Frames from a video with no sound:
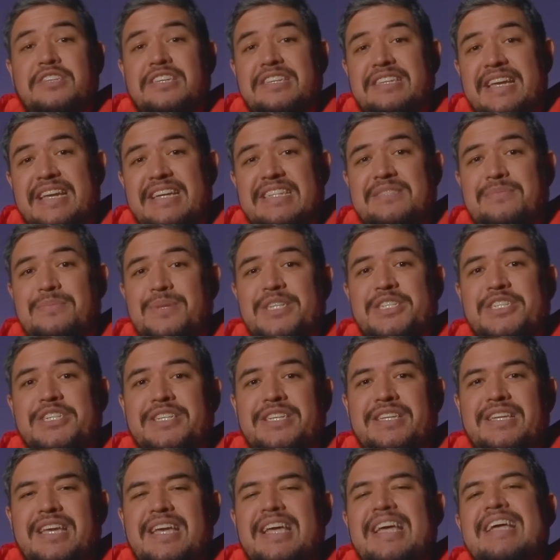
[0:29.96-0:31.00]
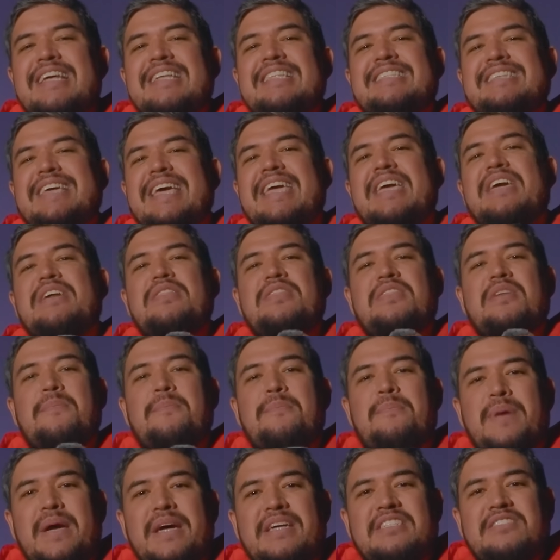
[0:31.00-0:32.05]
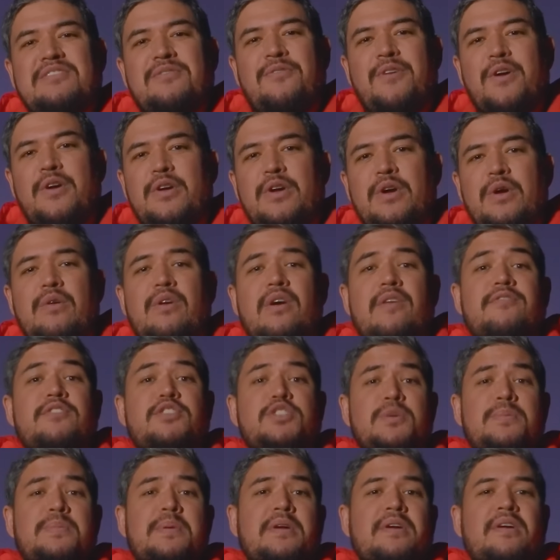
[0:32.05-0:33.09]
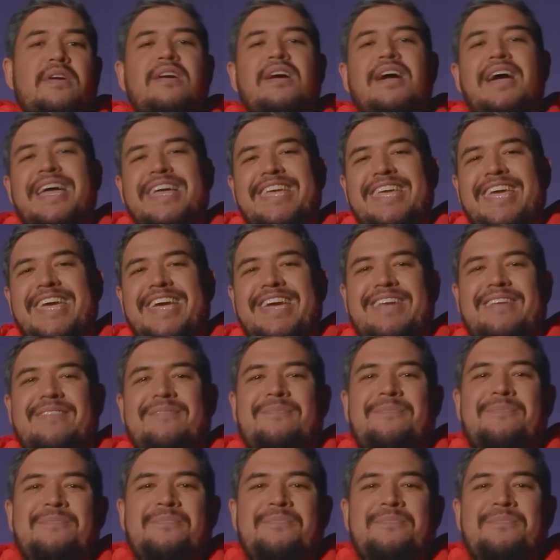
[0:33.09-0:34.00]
today's mission, take the best photo of Jupiter I can.